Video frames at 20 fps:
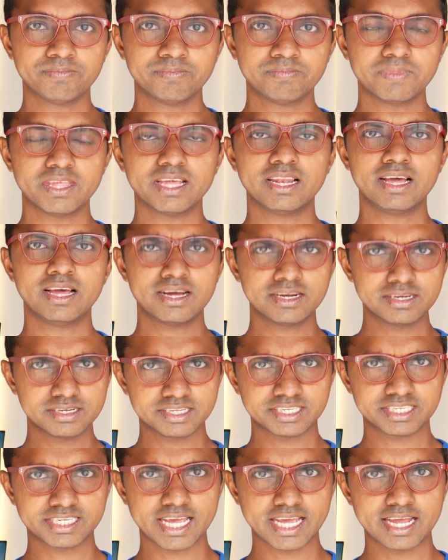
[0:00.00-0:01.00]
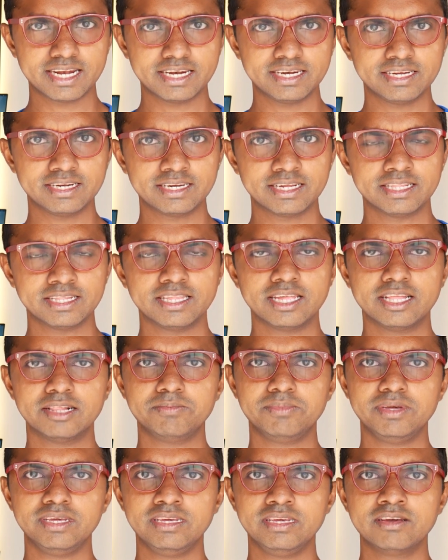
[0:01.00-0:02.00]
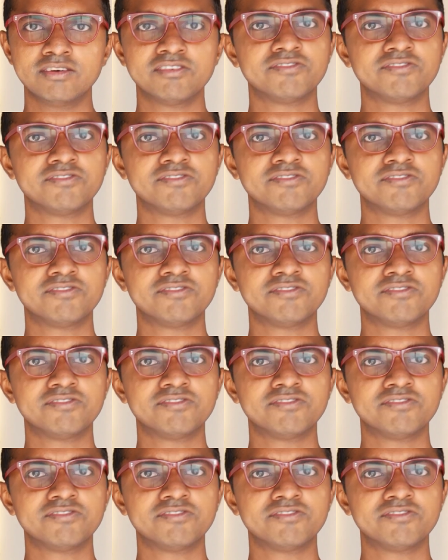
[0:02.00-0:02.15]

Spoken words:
They'll understand it, they'll be